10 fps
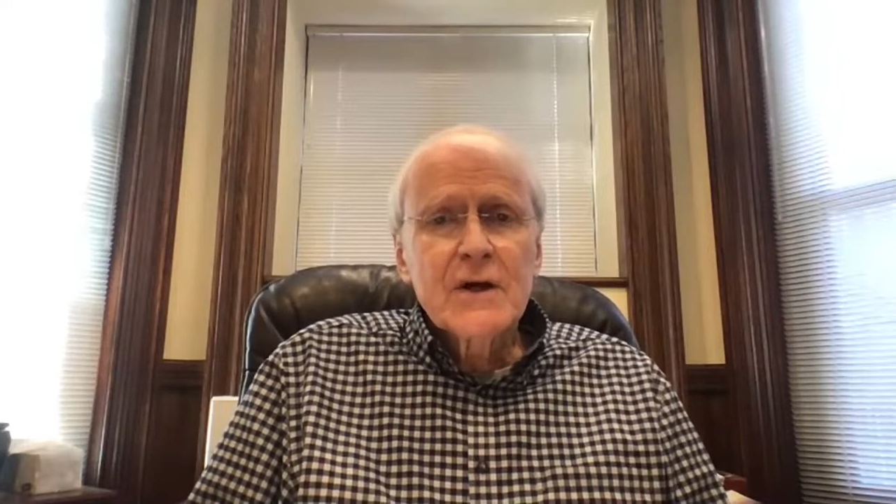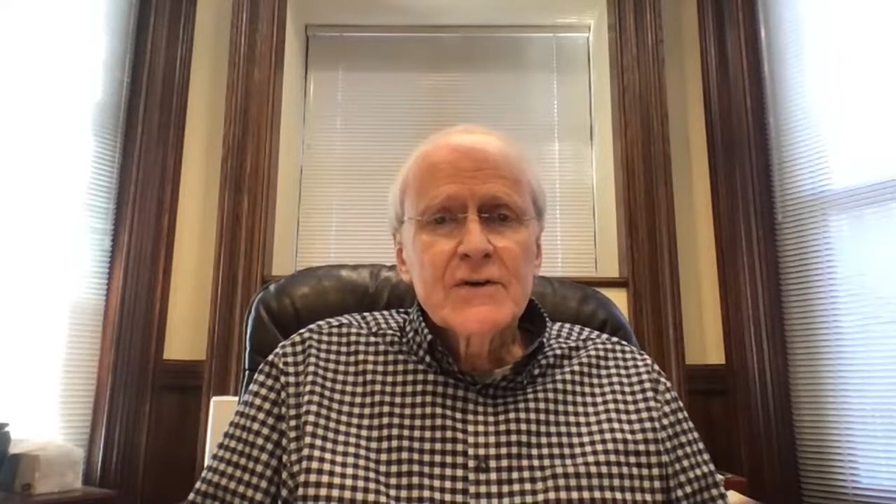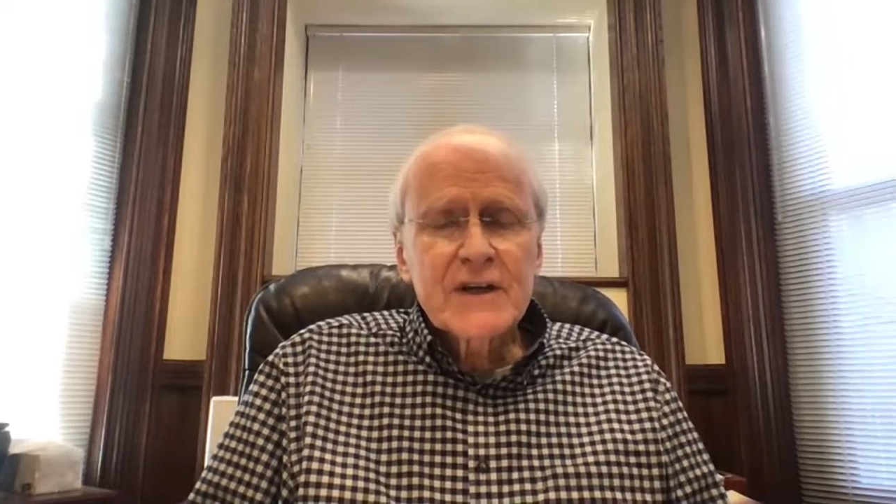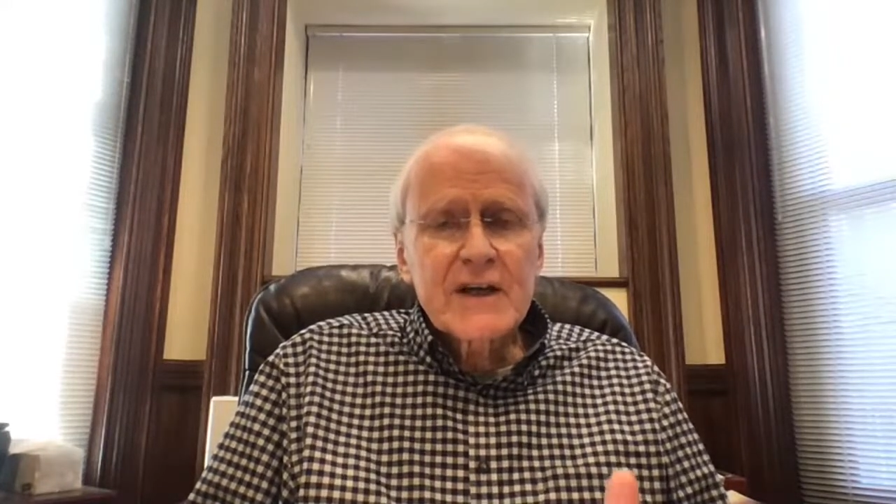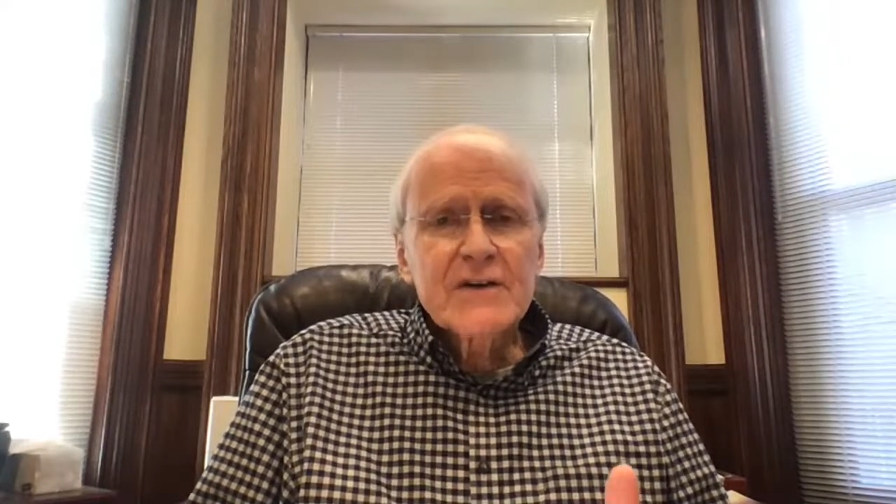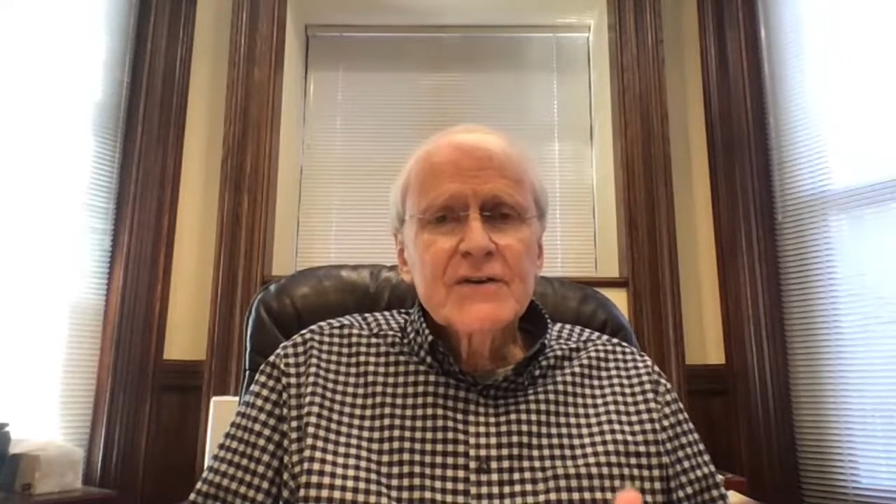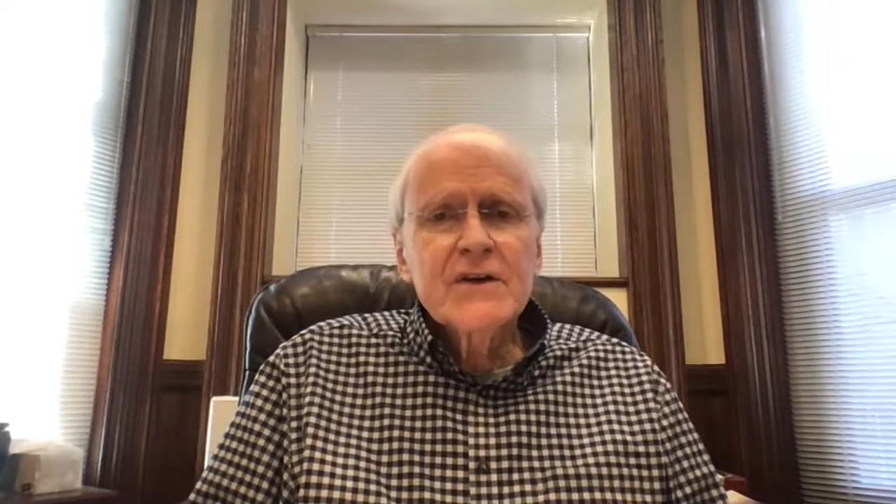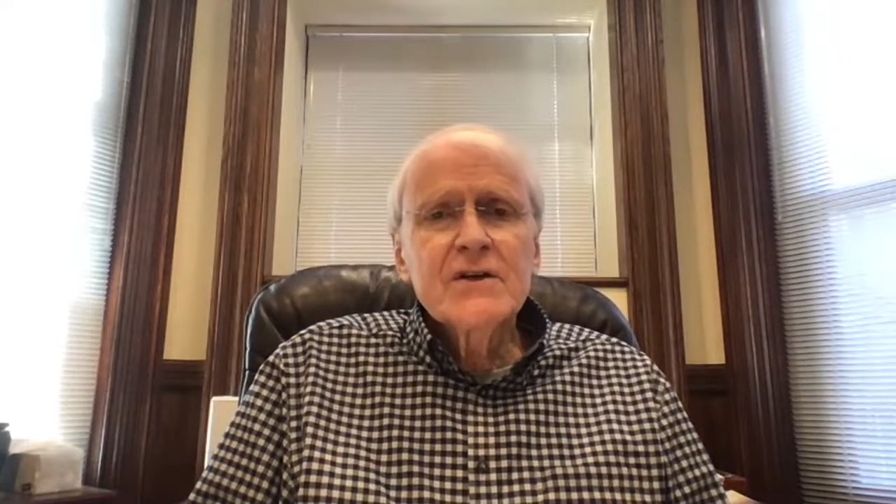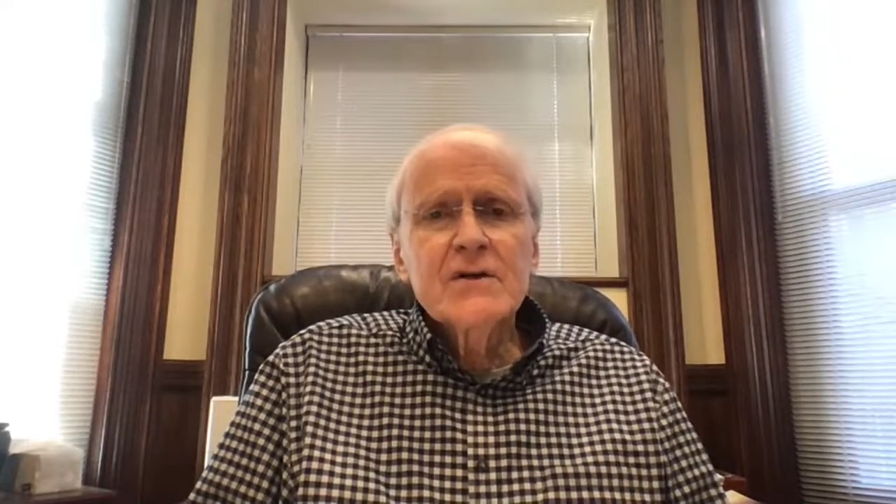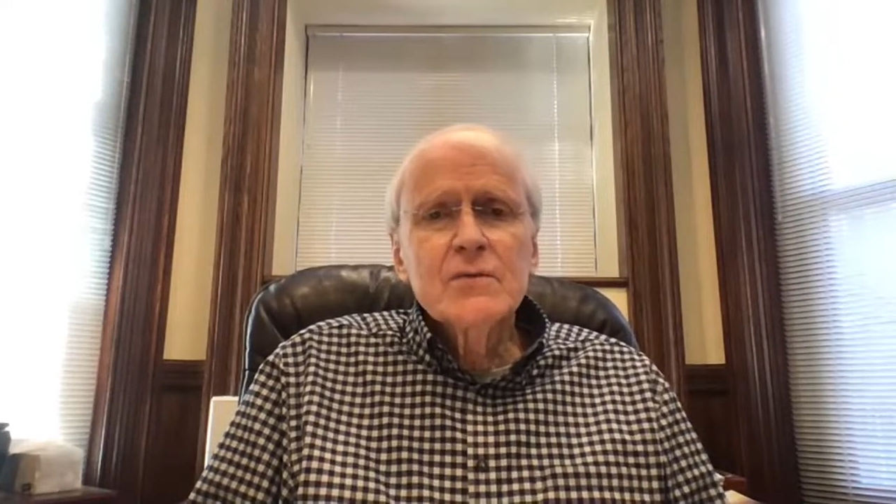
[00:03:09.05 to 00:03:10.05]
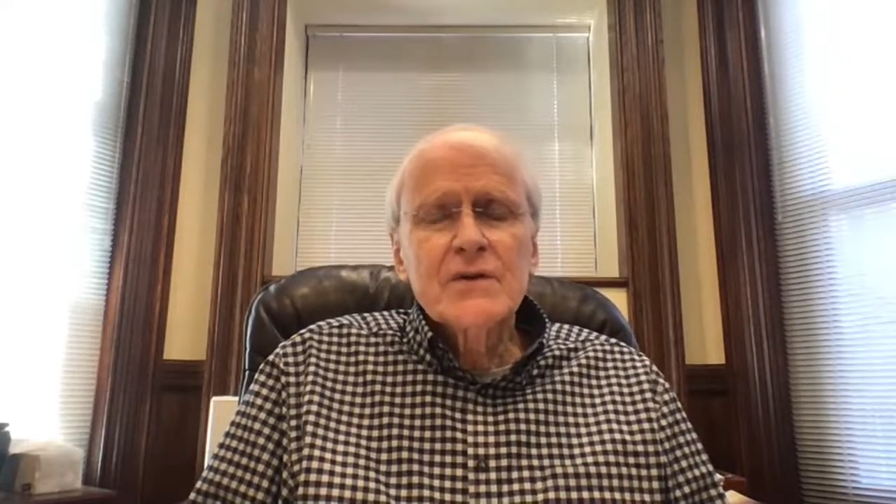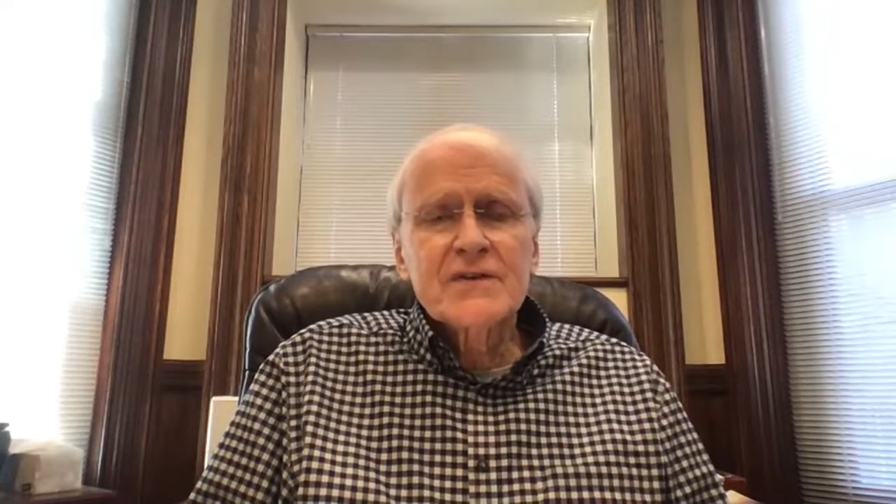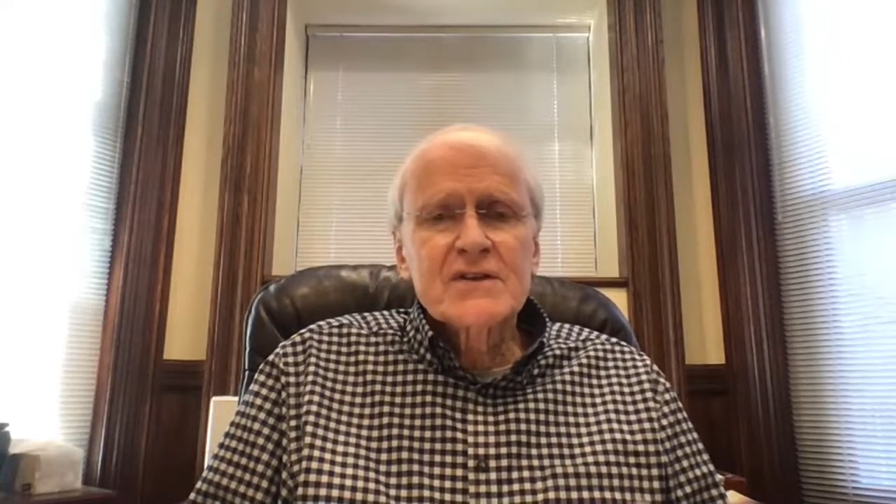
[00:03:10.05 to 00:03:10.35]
to continue with the